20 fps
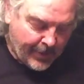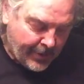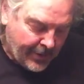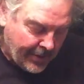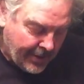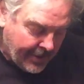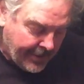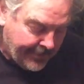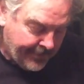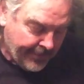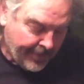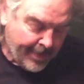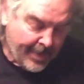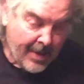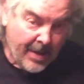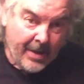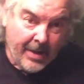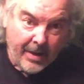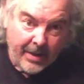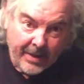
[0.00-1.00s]
or
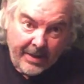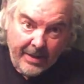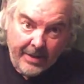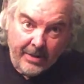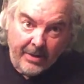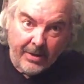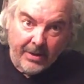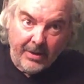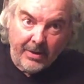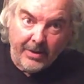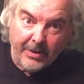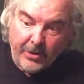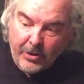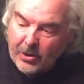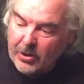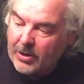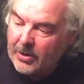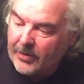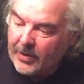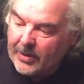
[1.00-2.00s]
a Kindle, a
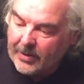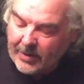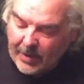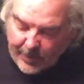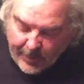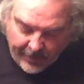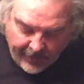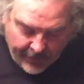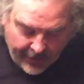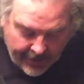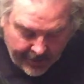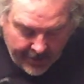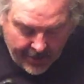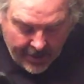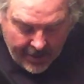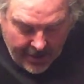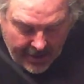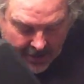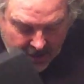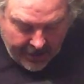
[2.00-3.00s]
Nook, that type of thing.
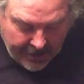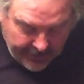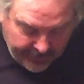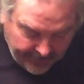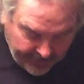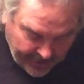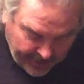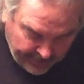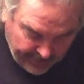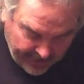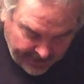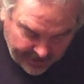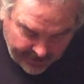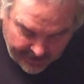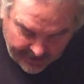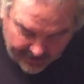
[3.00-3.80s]
And it'll slide right in